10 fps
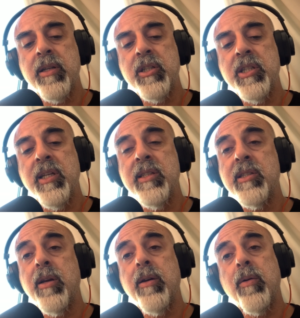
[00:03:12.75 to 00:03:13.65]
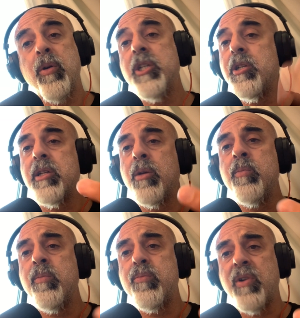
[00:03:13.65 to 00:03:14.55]
She's originally
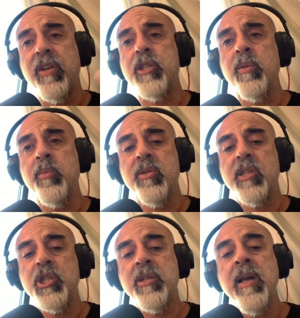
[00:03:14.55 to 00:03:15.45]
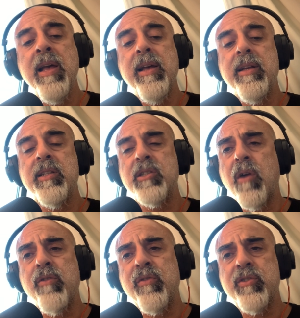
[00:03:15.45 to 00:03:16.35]
a professional musician,
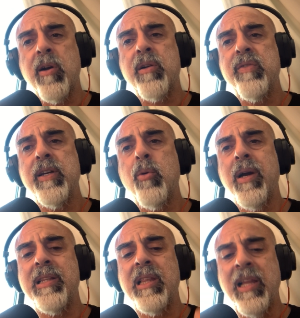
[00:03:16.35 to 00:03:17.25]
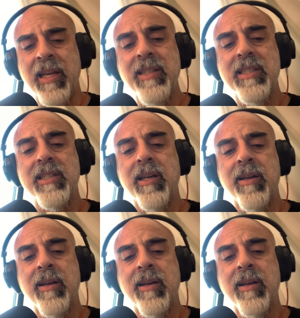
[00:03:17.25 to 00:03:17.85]
discovered photography quite late